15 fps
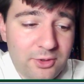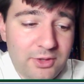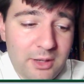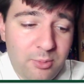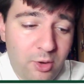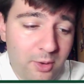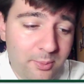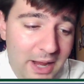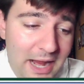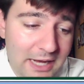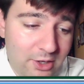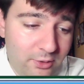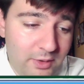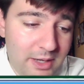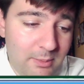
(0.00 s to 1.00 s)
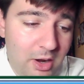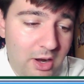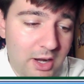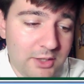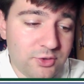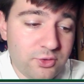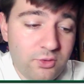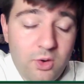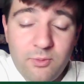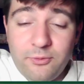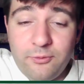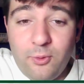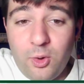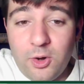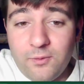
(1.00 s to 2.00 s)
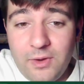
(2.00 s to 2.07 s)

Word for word: They brought back Kareem Hunt, Jerome Ford